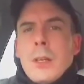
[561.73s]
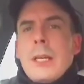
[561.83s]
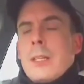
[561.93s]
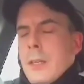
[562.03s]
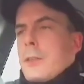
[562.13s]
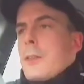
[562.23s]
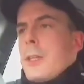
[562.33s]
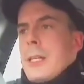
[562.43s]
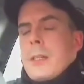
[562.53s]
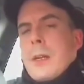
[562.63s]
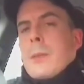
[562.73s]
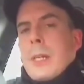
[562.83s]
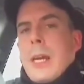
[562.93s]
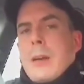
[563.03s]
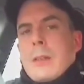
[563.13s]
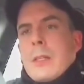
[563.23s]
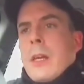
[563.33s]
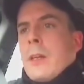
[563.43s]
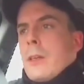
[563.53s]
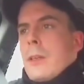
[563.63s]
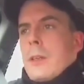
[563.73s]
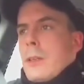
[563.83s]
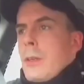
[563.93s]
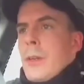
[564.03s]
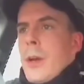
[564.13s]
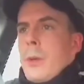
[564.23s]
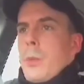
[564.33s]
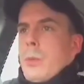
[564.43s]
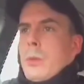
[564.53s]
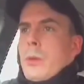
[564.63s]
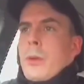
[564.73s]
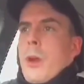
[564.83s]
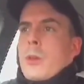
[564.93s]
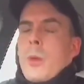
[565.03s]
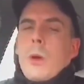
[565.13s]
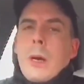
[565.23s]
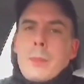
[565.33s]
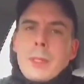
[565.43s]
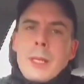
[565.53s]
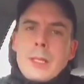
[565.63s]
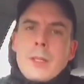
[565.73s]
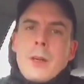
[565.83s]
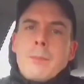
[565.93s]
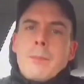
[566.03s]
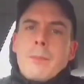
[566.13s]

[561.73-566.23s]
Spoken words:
He's going to do that to somebody else, and you know, who knows what will happen next time.